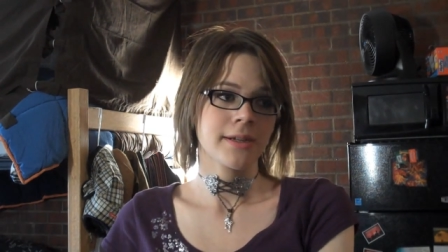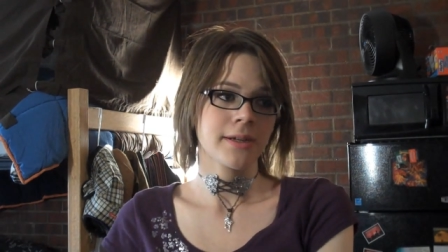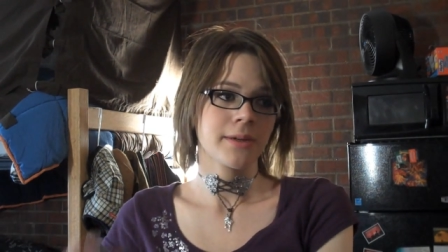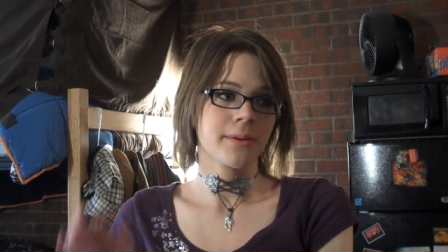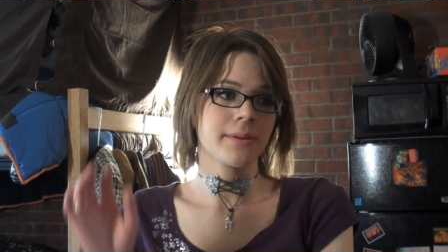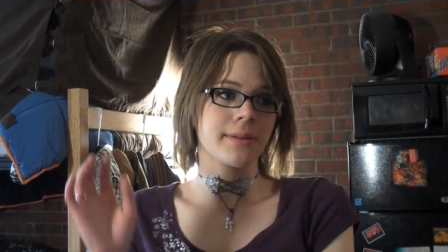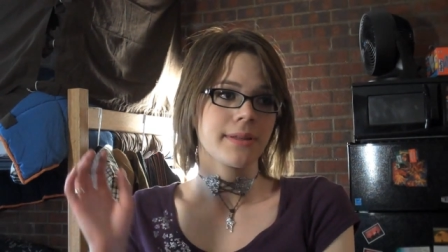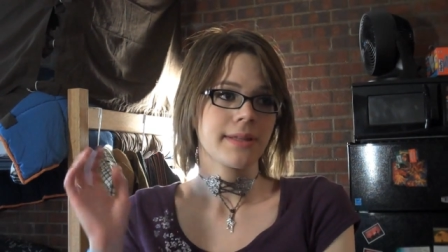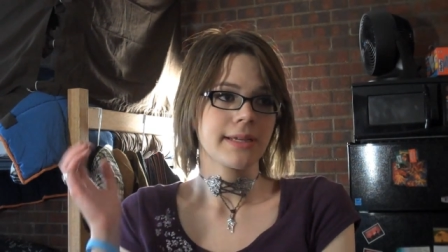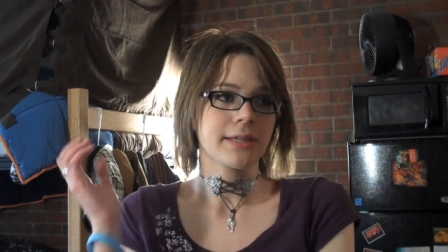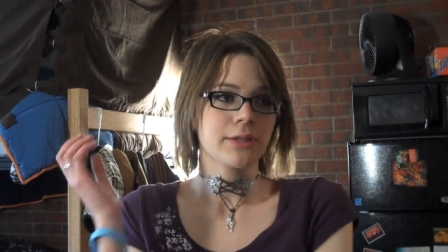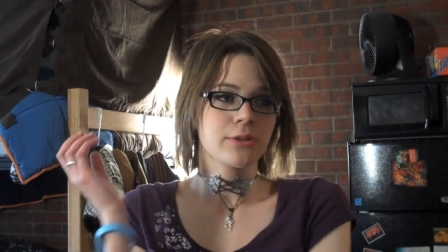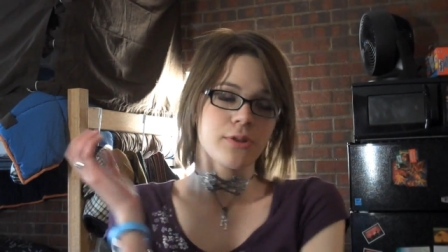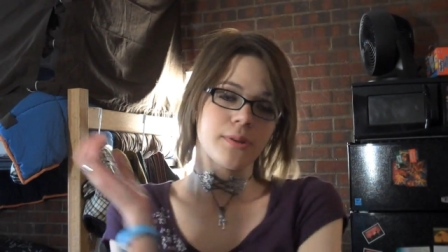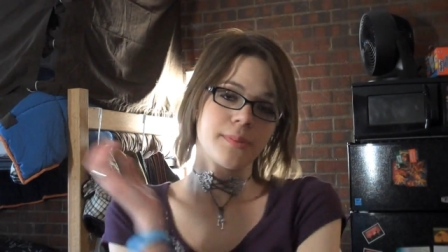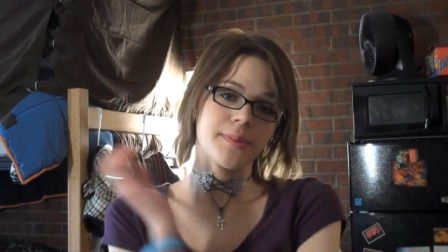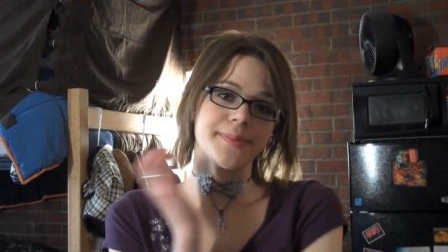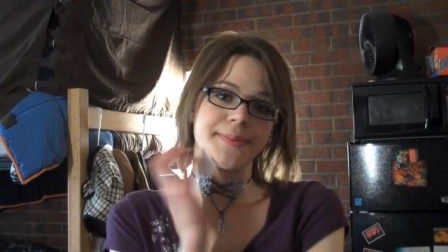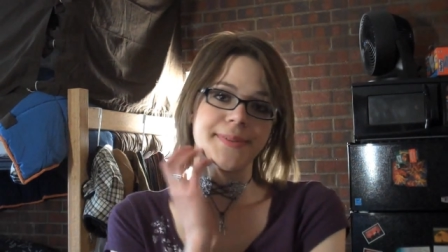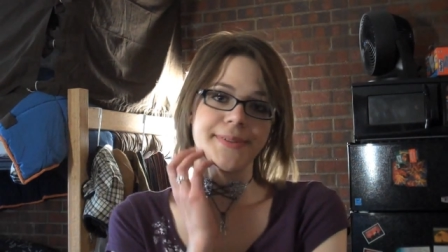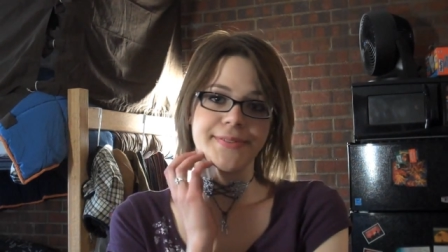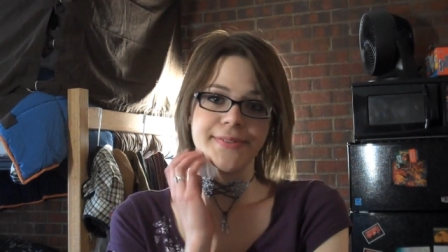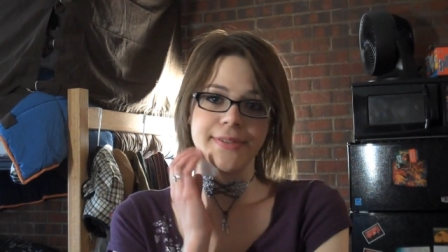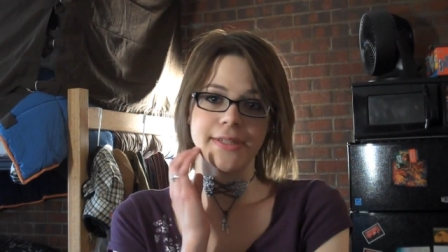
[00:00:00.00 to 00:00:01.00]
going, like,
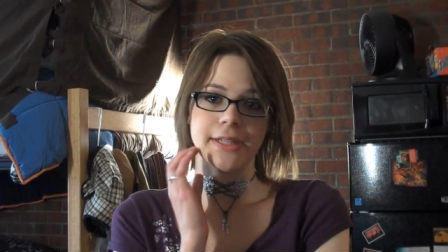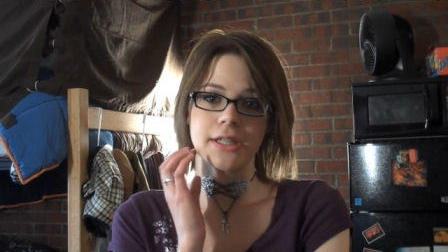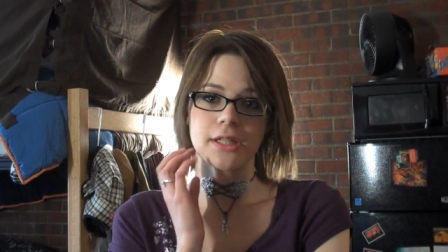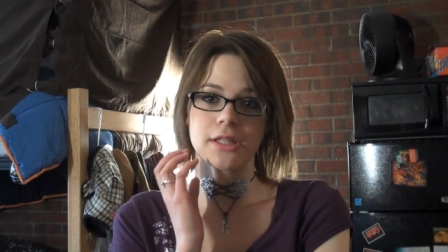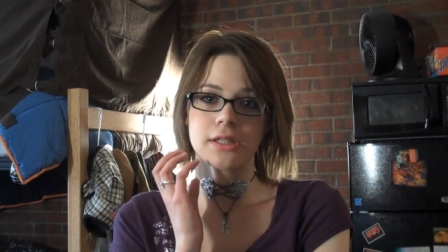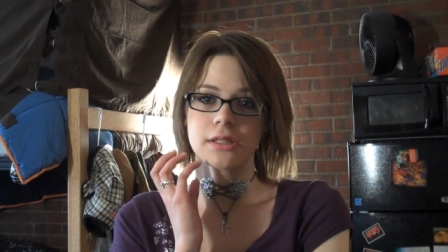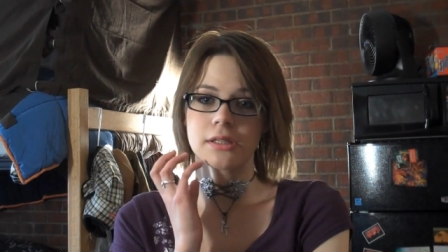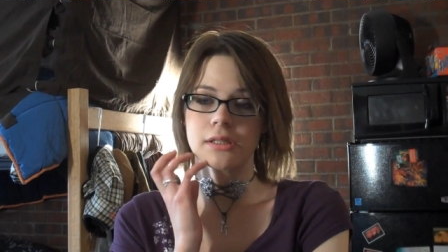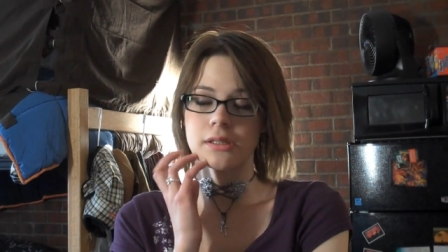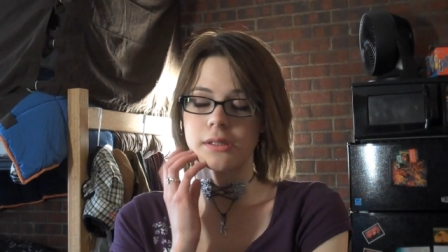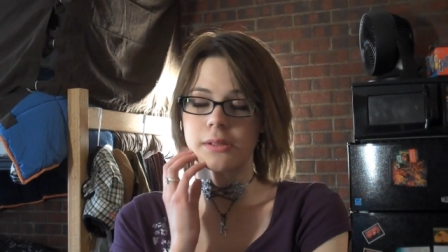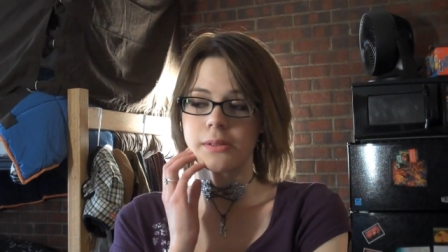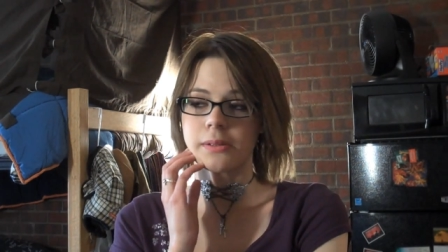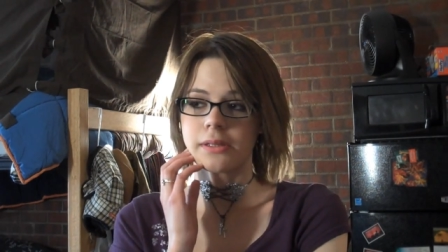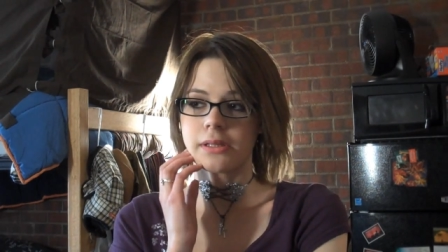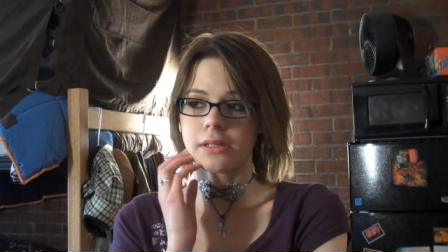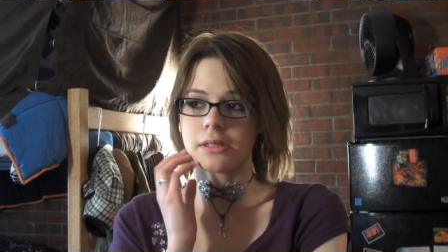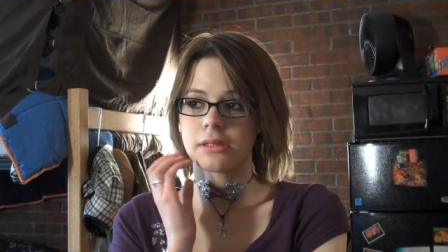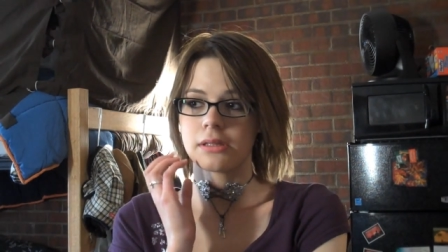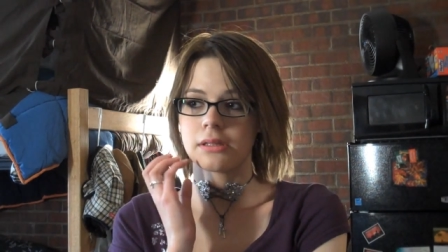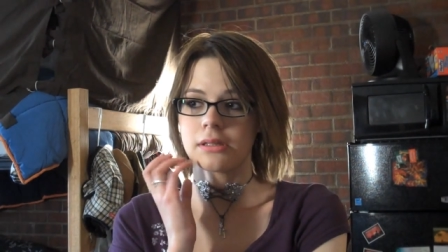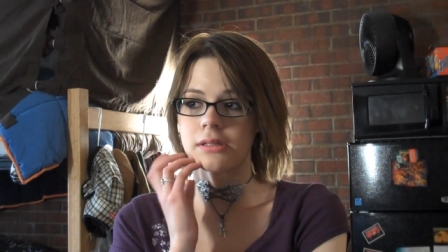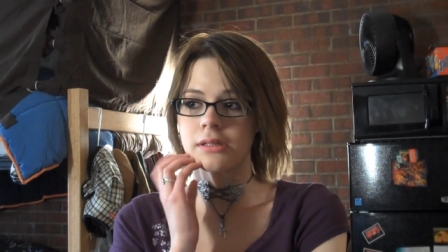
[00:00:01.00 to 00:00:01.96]
drumming my fingers, going,